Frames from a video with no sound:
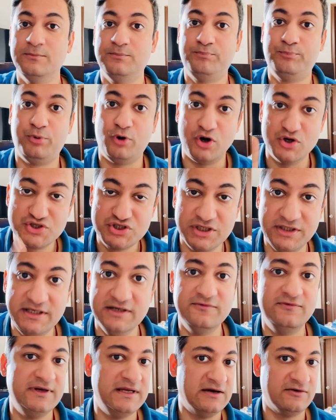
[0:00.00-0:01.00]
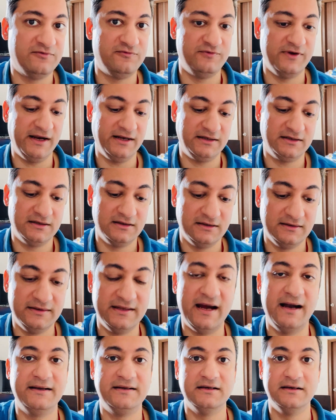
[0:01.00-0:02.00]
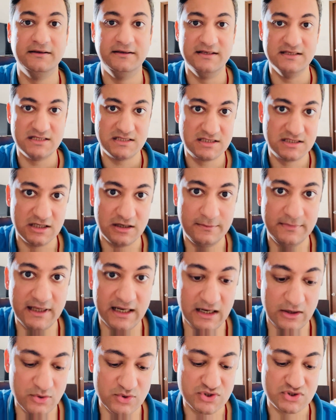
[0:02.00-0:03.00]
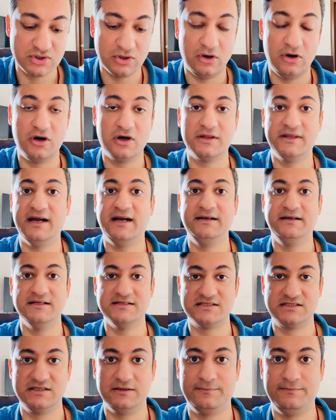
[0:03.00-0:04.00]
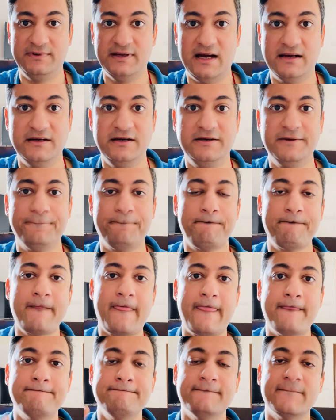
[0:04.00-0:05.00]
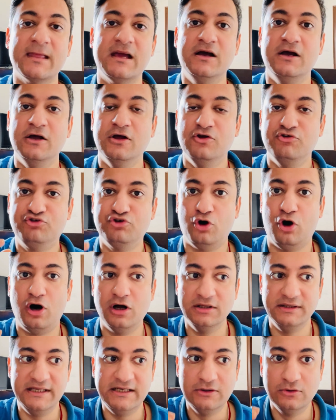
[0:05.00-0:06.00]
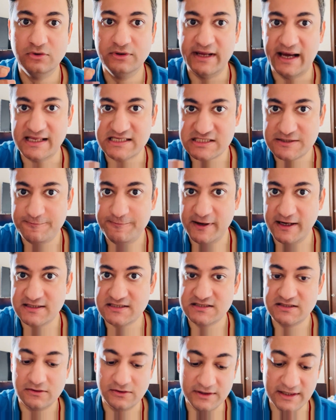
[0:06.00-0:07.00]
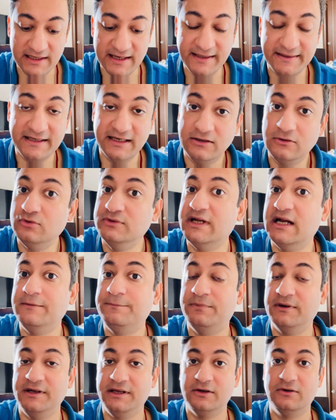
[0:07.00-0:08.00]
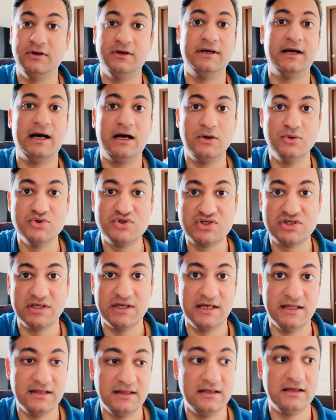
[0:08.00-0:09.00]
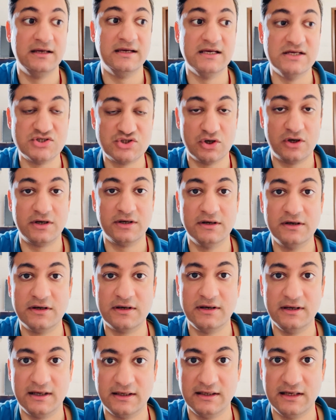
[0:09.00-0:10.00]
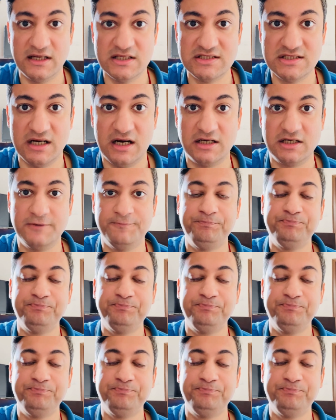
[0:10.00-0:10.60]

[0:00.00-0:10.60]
positively affect that disturbed house or that disturbed planet. So all the good aspects related to that particular house in his or her Lagna chart,